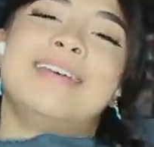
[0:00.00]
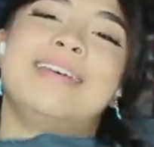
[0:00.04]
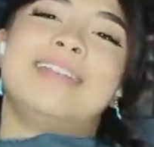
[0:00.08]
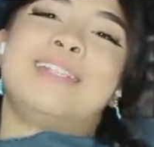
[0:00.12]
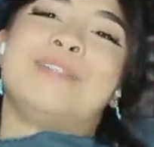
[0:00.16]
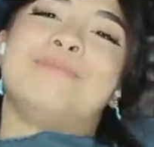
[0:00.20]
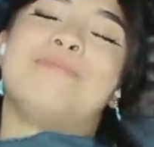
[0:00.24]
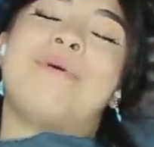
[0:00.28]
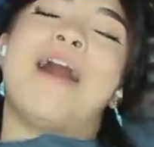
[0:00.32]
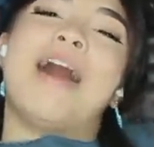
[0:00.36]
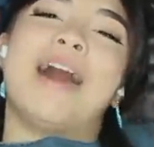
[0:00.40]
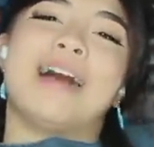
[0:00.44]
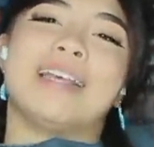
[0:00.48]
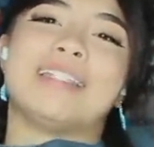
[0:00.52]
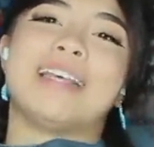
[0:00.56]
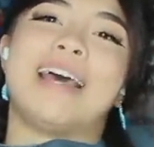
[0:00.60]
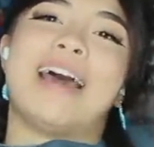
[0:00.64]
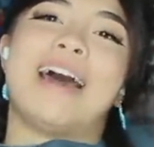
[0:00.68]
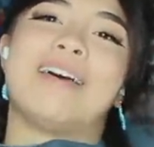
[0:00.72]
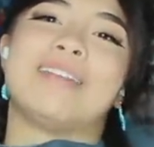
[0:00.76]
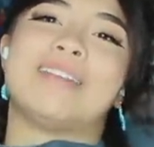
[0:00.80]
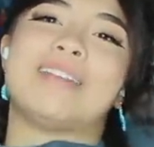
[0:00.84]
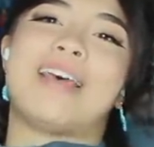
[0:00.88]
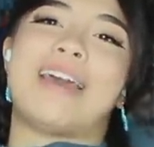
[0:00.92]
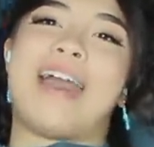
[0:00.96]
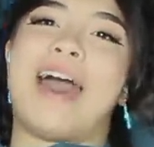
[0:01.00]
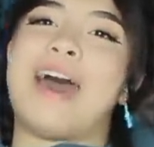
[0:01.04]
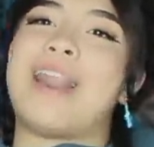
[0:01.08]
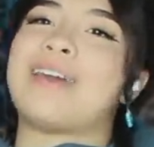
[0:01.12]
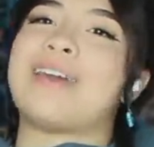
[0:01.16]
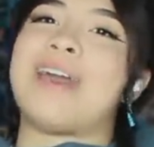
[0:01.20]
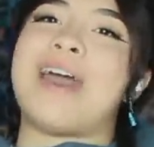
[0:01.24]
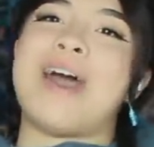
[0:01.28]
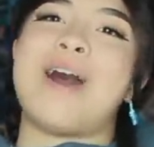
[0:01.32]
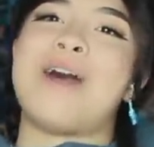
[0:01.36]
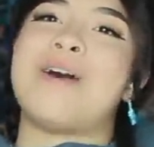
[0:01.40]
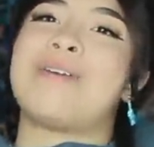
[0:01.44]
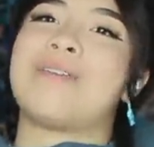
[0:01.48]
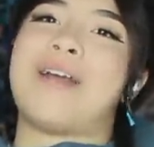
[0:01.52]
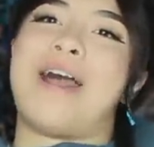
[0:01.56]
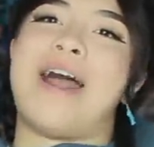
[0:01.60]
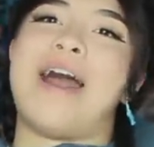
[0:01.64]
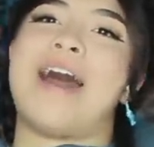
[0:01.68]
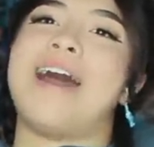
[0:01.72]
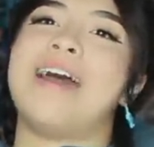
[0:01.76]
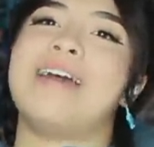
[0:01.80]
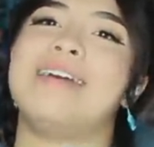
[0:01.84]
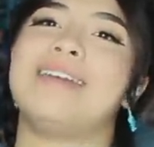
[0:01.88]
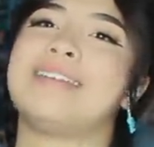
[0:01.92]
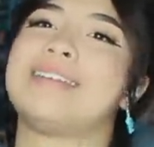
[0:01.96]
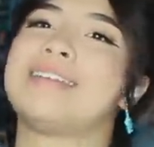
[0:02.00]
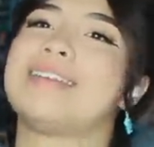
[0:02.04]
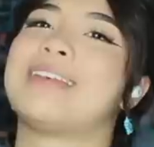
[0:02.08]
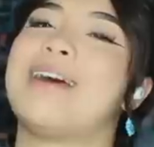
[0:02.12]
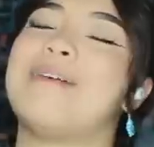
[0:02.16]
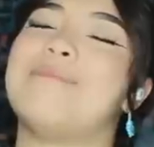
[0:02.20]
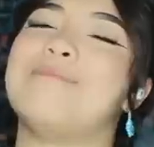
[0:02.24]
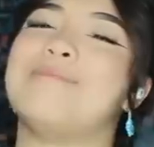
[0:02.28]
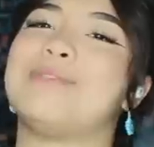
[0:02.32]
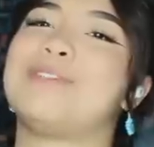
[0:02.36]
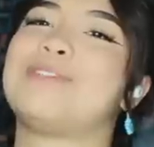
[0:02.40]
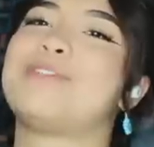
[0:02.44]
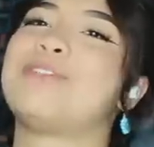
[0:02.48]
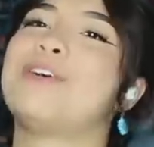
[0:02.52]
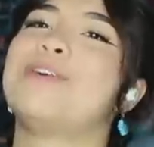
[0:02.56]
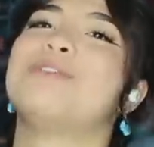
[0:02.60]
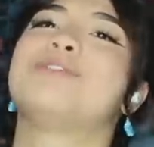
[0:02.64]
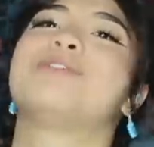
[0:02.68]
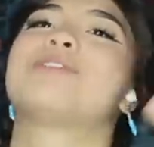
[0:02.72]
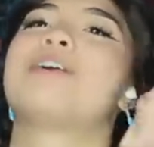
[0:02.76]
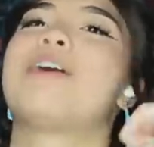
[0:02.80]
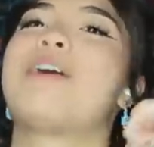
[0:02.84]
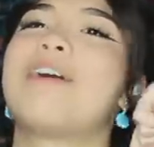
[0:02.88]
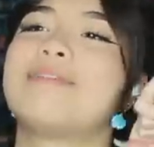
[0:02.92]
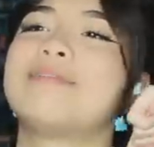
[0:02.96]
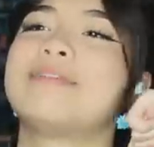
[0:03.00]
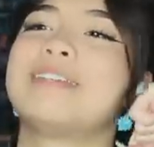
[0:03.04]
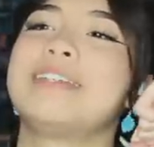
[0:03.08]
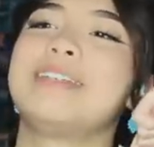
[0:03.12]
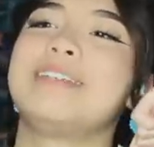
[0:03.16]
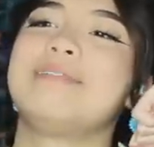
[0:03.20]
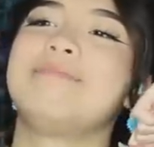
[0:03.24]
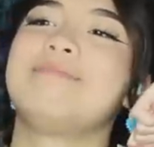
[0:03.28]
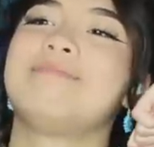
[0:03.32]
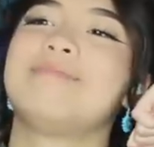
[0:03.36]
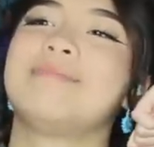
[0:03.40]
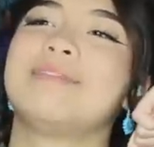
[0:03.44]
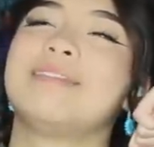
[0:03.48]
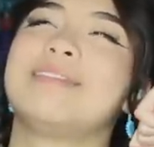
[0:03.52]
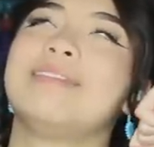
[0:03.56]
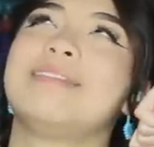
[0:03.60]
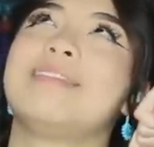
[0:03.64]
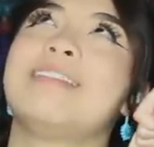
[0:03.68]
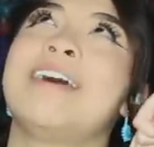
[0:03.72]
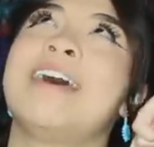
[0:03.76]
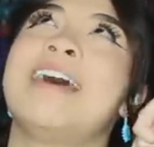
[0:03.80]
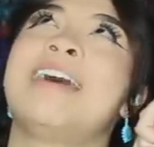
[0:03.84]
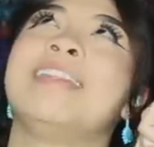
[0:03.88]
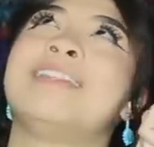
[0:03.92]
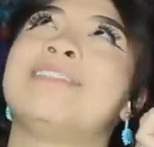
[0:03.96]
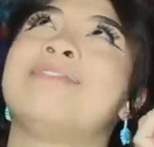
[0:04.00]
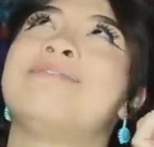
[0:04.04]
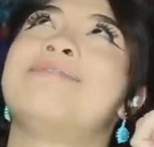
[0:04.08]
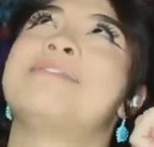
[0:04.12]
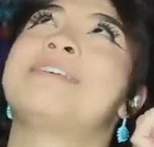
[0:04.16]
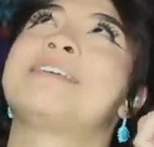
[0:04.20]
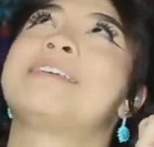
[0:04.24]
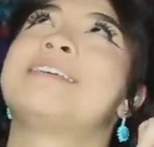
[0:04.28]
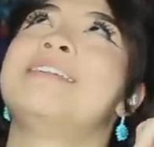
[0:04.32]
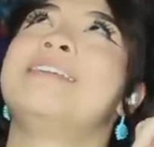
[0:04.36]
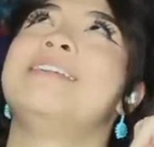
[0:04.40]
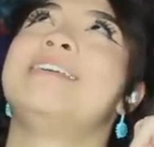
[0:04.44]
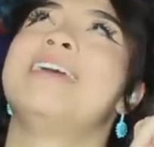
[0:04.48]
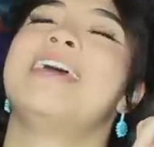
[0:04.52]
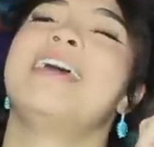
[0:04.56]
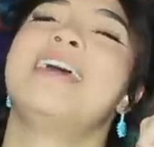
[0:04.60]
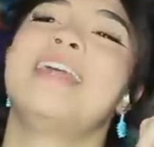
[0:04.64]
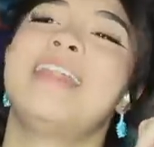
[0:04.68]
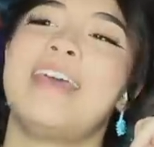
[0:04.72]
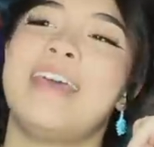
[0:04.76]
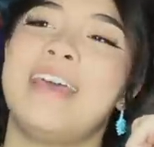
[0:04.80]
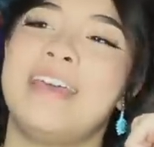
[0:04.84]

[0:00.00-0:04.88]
it's Ma's house. I gotta go, guys. I'm so sorry. Let's fucking hit